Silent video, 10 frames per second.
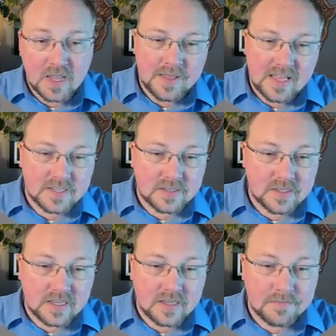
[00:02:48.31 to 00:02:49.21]

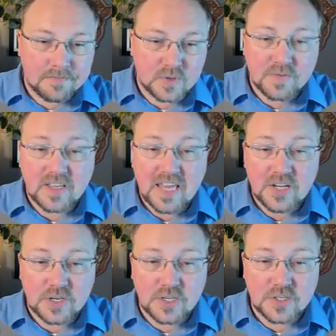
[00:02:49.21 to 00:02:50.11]
The
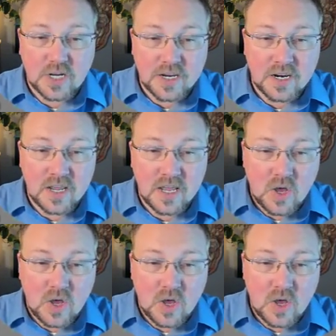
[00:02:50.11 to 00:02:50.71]
certification is done